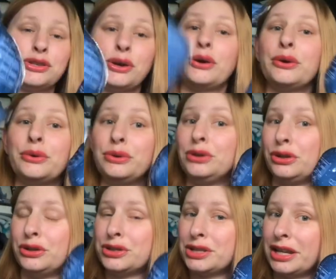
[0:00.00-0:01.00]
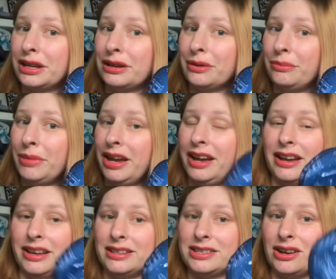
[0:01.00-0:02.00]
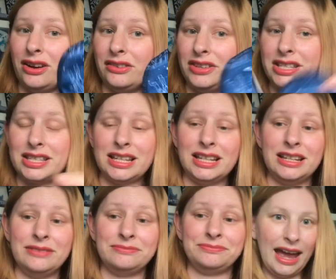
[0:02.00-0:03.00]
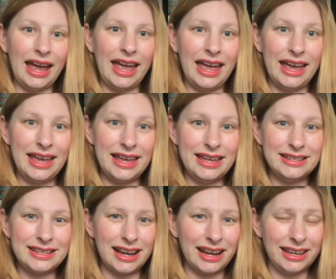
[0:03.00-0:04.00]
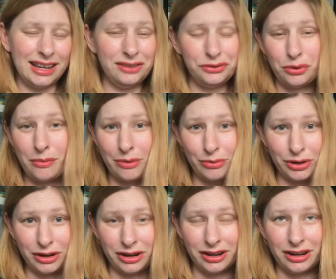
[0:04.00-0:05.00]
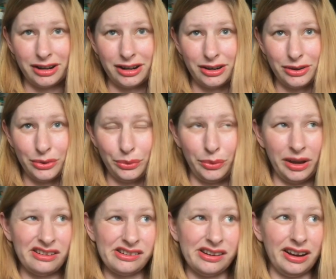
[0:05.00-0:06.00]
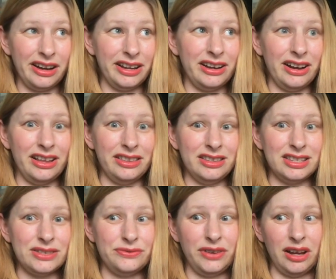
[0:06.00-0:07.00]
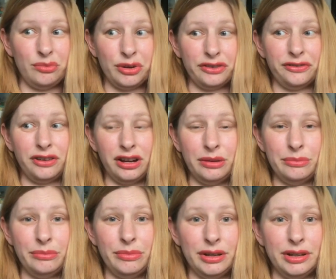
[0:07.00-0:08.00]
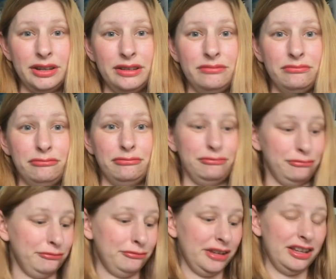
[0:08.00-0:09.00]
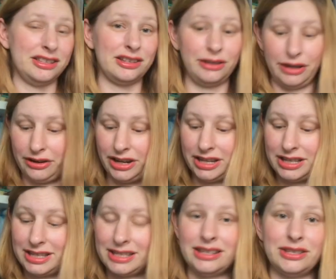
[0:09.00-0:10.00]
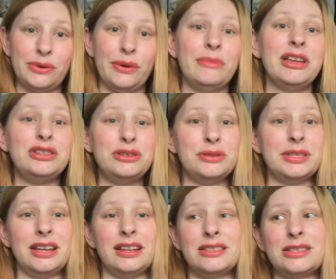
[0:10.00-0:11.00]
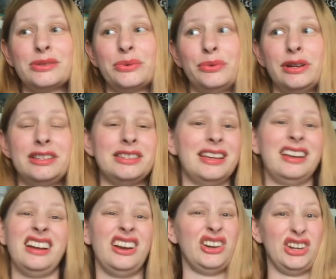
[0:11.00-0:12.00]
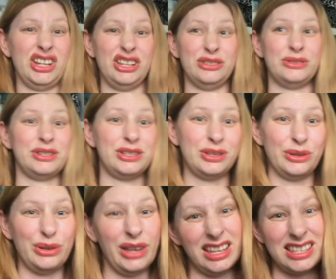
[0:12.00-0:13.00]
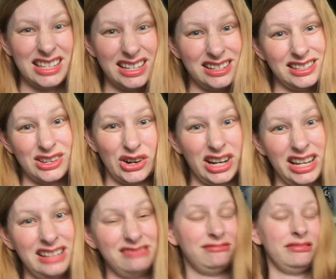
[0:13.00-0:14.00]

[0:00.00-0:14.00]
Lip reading: So nursing pads, obviously. And I can't even remember where I got this fabric from, but it's hilarious. So I made 2 sets. One set I already used, so you can't see it, sorry.